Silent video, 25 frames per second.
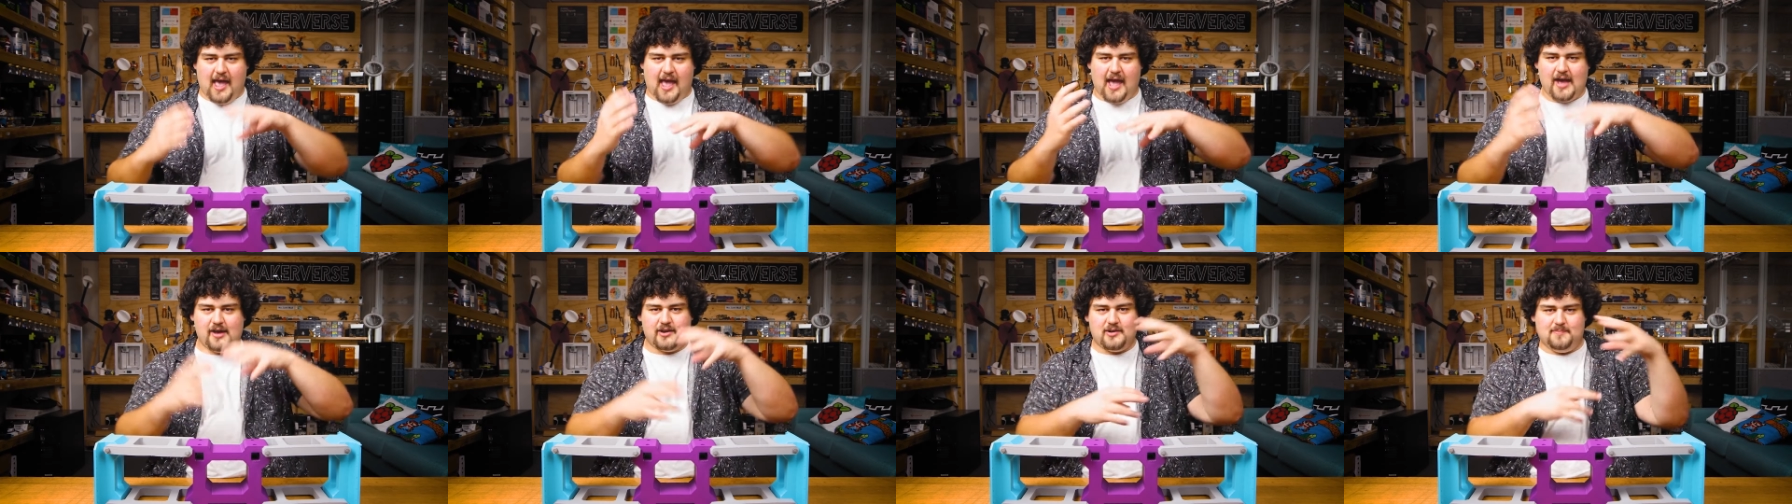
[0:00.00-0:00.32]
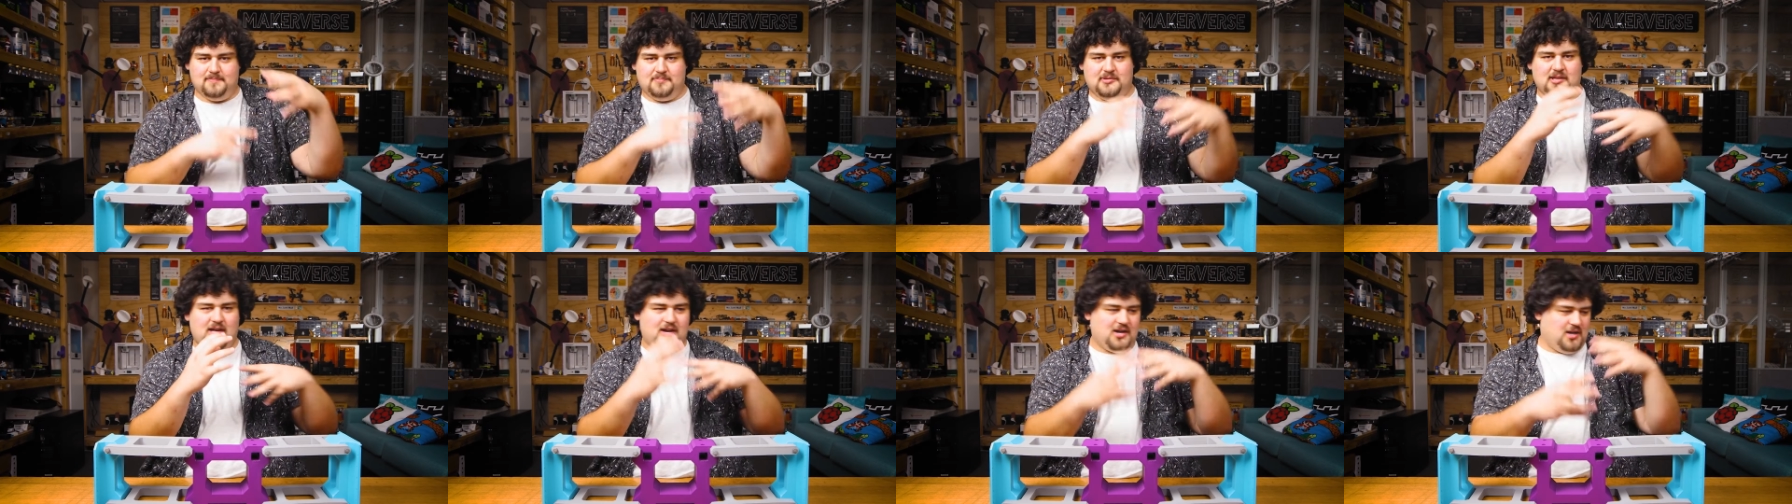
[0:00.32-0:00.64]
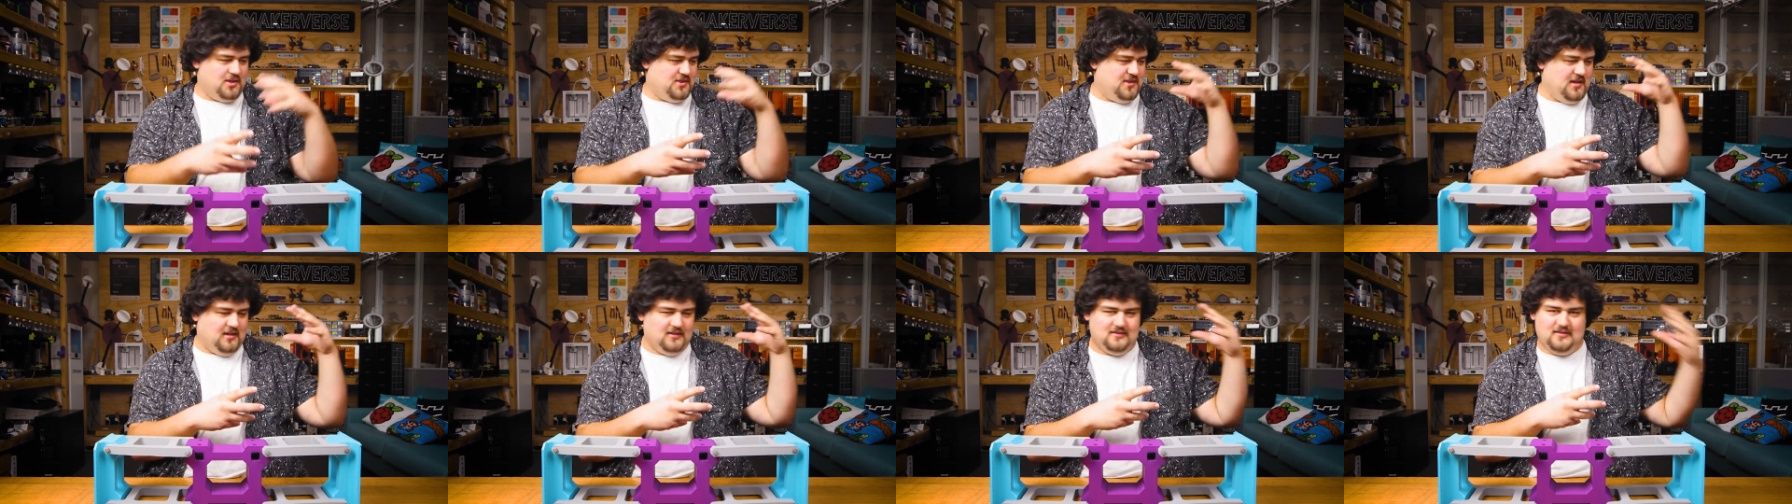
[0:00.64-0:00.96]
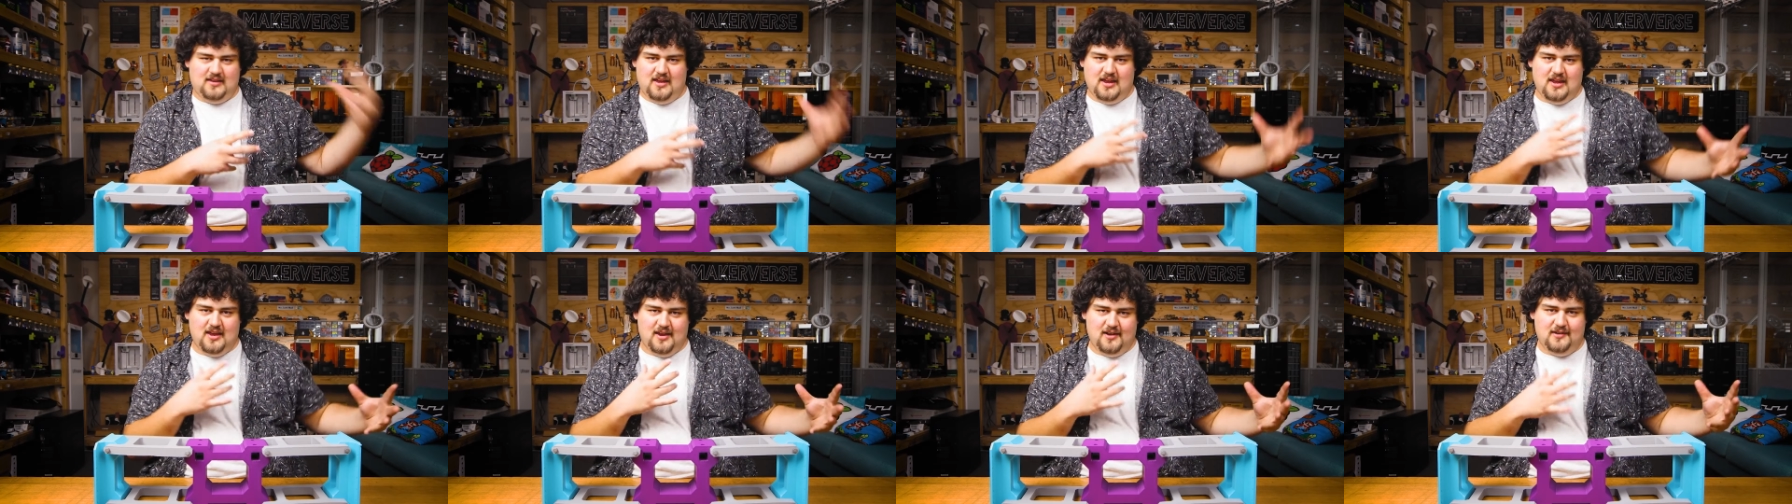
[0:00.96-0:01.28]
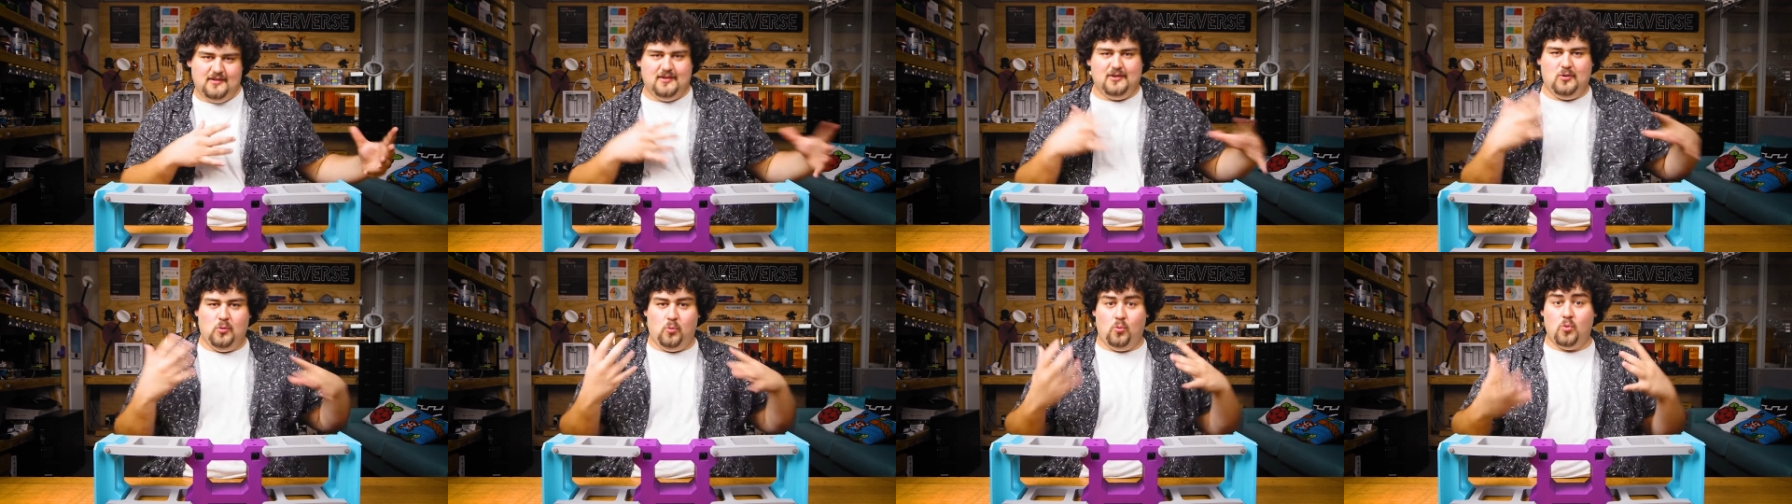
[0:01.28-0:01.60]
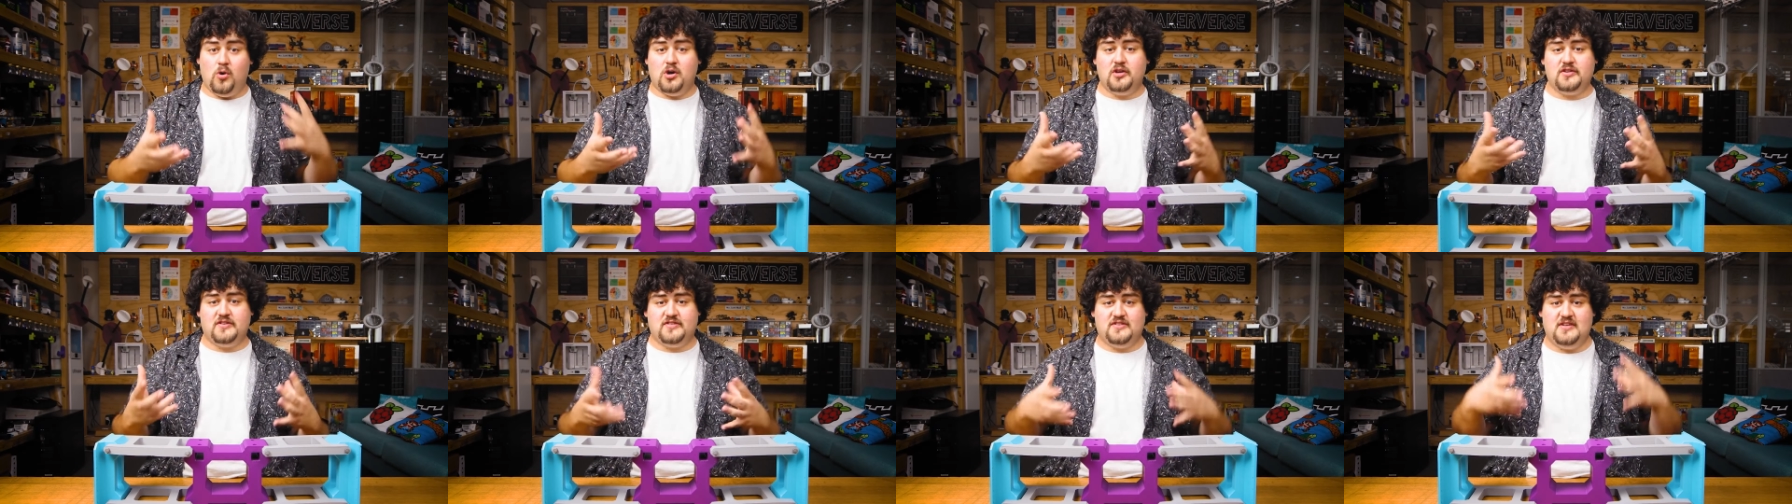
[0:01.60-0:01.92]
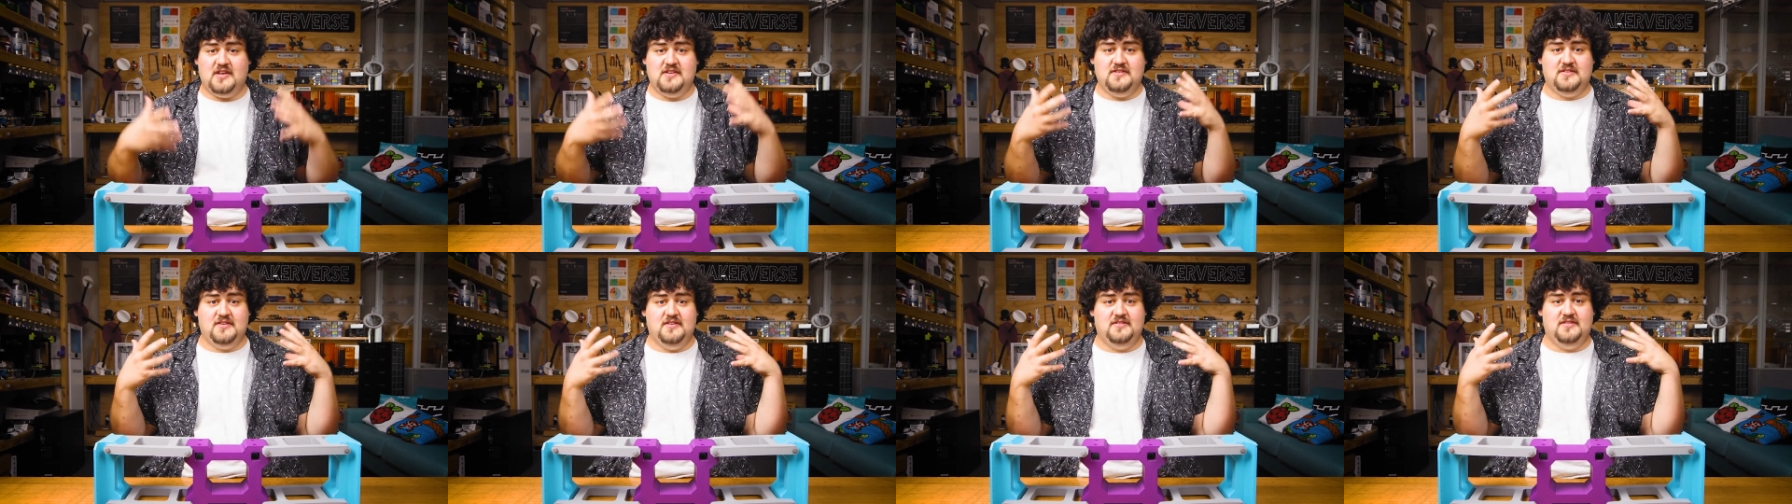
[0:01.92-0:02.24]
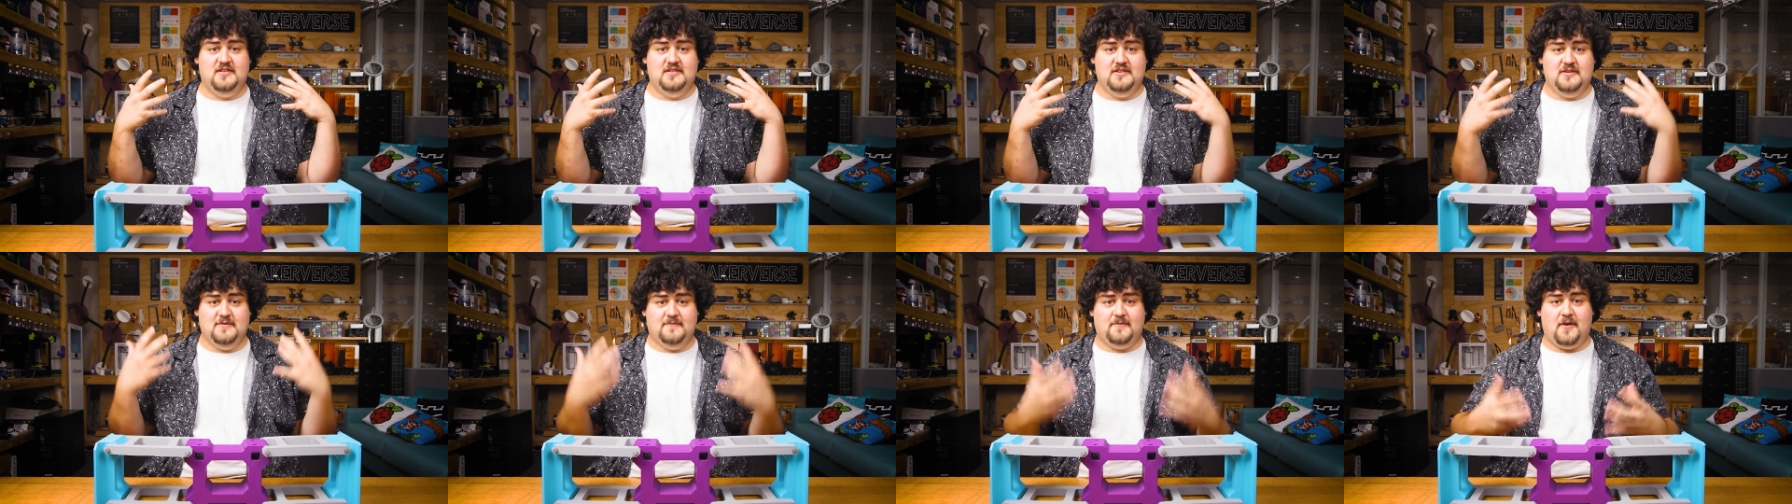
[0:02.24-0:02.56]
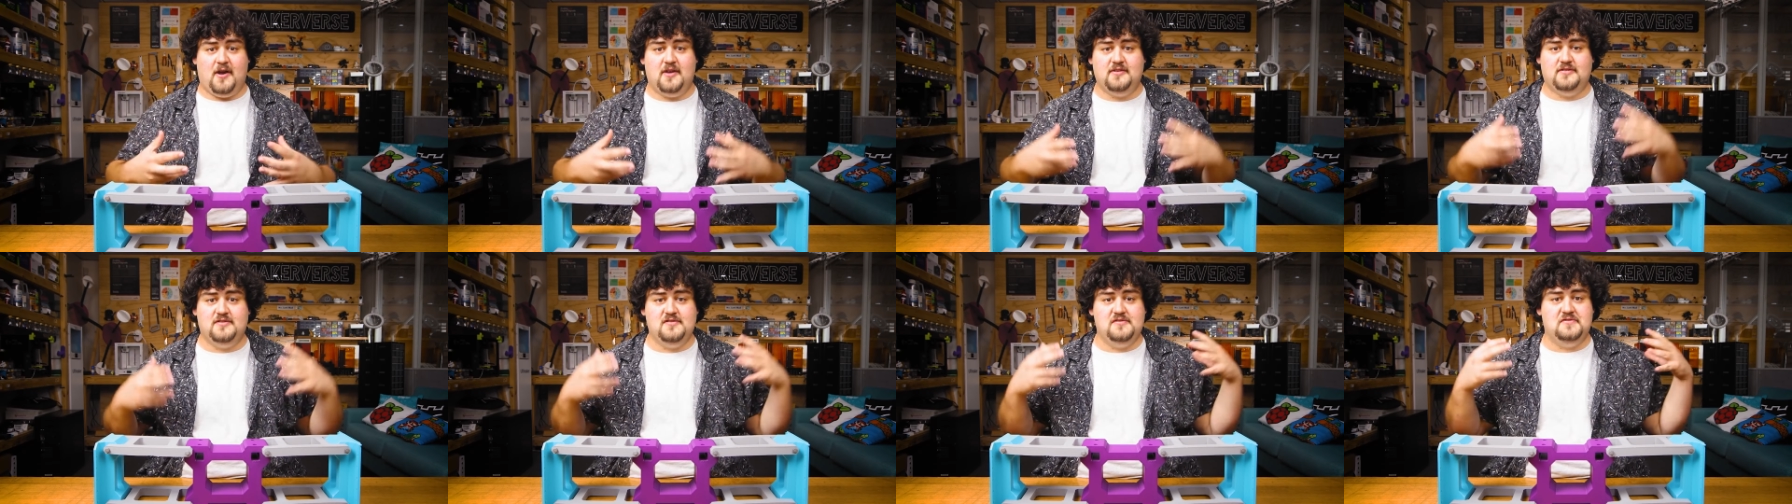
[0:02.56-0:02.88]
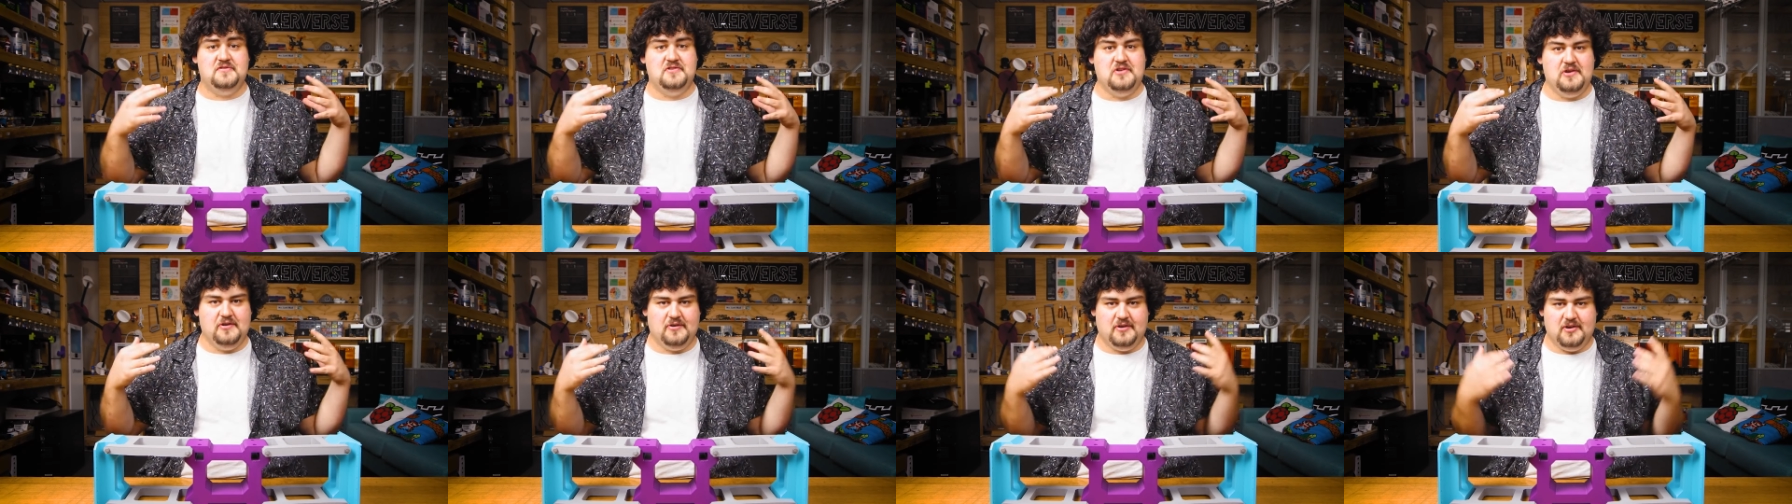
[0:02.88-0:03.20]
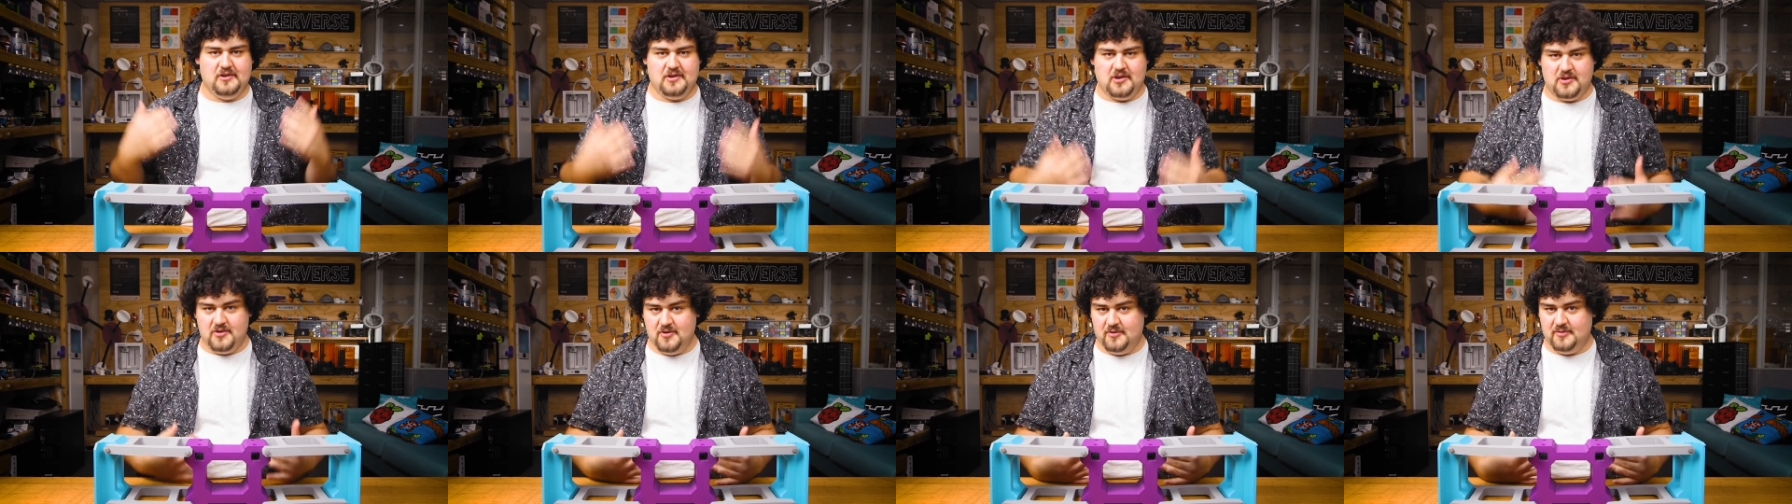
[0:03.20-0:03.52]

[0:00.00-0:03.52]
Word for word: how to plug things in and what sensors and devices you can